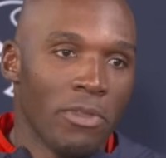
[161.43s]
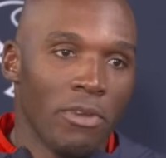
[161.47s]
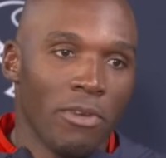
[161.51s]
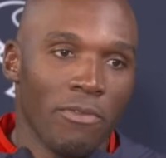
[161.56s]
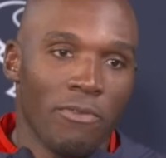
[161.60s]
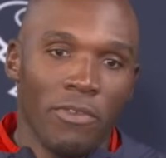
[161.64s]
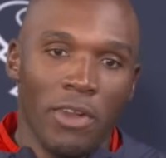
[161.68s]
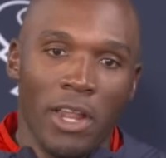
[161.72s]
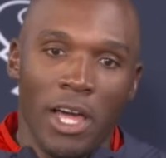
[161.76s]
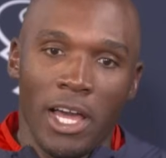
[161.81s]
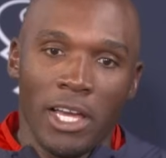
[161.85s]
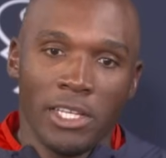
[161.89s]

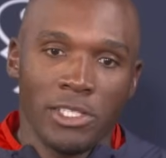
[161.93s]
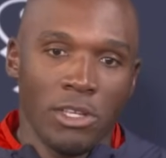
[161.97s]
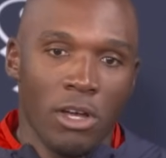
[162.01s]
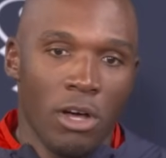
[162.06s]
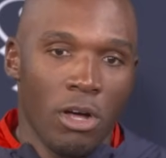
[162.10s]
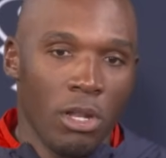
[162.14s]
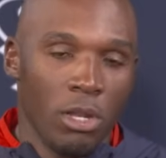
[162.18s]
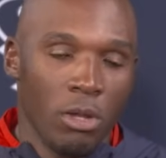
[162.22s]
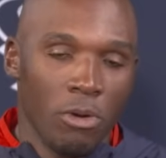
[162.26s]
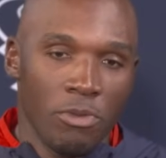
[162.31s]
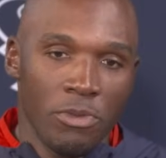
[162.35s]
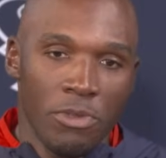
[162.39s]
Flies
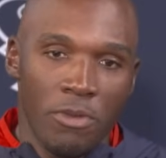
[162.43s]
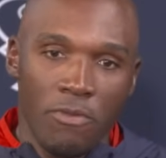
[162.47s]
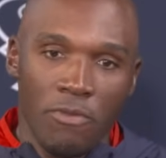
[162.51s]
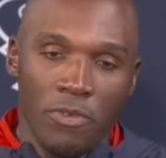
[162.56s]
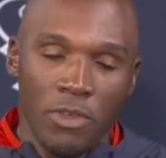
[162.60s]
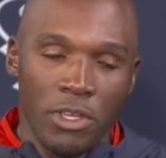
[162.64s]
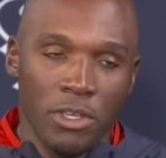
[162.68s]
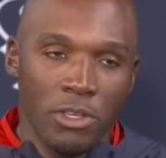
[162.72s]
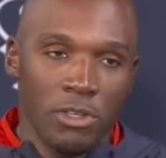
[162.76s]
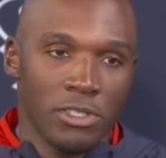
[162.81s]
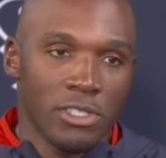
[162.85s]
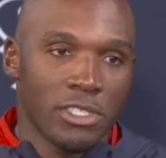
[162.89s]
all over the
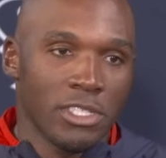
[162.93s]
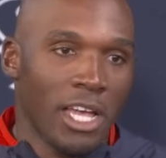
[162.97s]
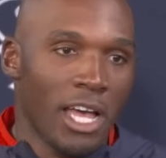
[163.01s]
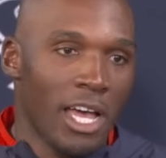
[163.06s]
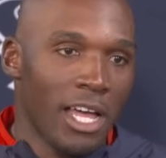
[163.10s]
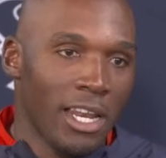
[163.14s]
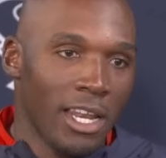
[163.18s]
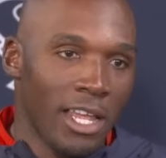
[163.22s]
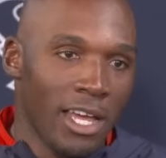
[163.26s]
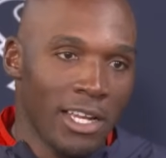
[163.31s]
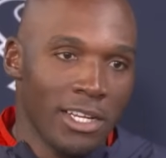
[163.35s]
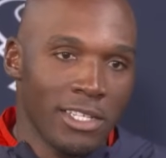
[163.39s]
field,
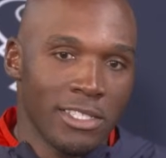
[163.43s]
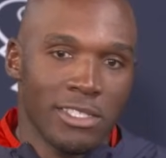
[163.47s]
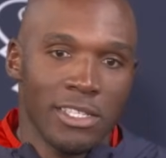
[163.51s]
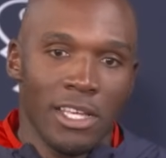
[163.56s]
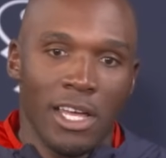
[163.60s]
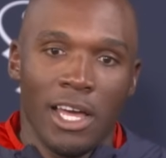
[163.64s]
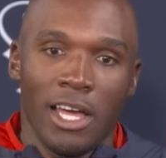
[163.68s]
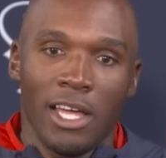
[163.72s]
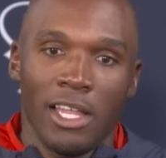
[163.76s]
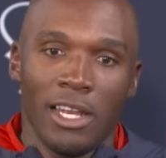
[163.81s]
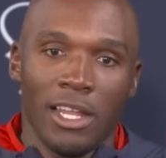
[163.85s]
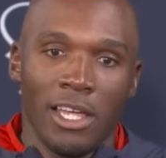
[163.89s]
sideline to
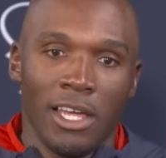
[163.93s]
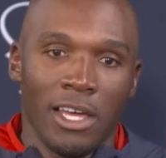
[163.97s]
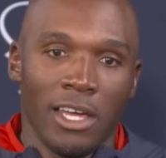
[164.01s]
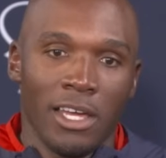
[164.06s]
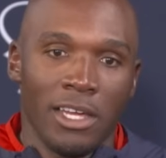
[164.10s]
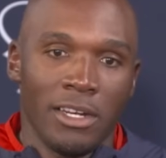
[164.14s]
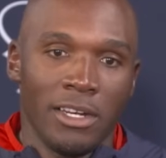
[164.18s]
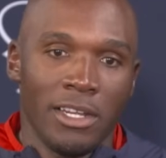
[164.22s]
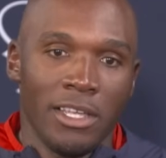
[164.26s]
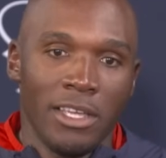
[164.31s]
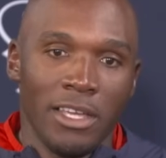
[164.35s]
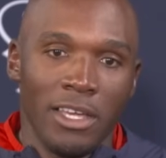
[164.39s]

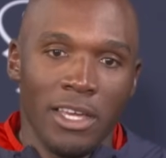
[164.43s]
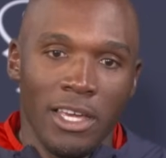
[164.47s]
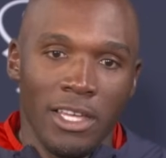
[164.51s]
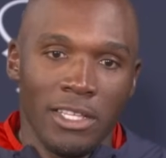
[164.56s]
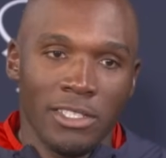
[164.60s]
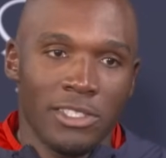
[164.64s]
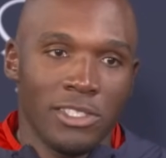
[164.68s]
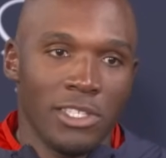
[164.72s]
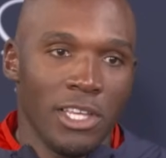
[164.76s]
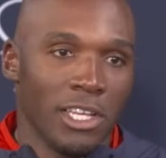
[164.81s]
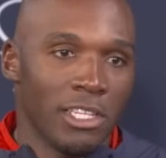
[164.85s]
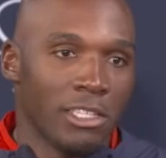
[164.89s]
sideline,
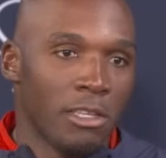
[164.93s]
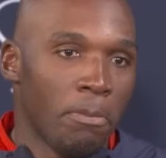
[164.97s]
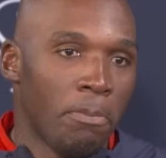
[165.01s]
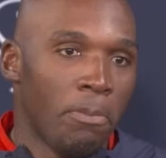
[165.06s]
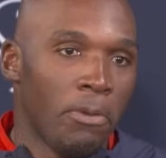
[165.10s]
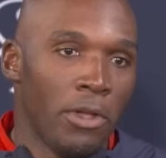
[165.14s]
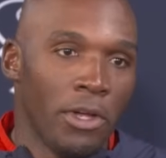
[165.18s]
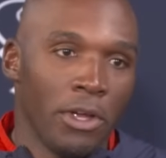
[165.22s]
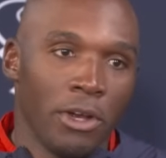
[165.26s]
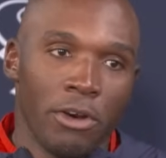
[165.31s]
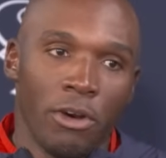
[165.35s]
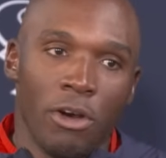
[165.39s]
instinctive
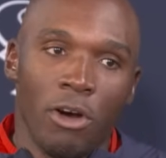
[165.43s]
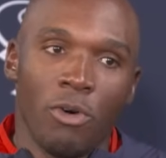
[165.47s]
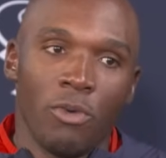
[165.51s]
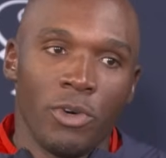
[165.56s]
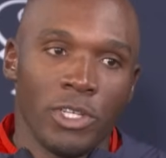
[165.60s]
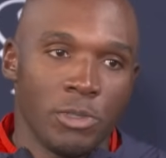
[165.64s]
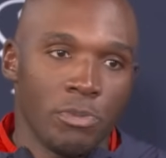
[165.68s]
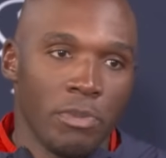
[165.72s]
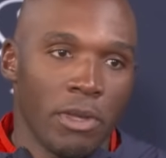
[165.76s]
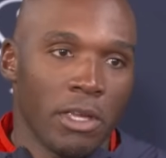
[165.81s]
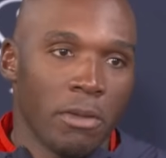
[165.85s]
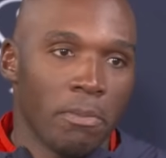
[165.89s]
player,
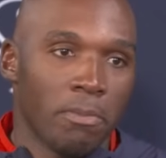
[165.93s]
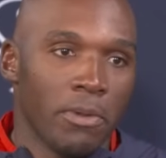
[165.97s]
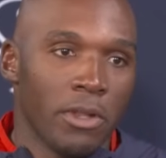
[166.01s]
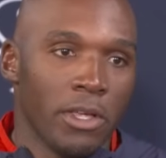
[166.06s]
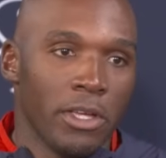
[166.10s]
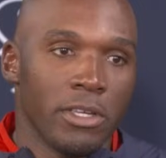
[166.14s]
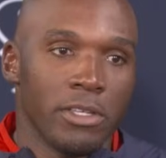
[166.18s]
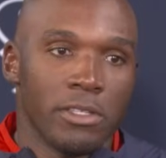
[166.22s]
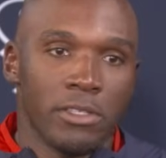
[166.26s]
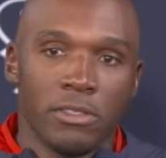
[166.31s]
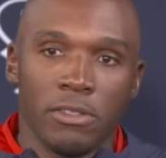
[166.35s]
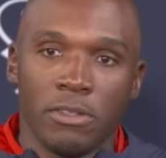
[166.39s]
always making
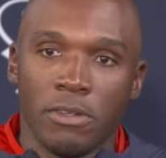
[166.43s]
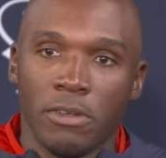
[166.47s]
plays.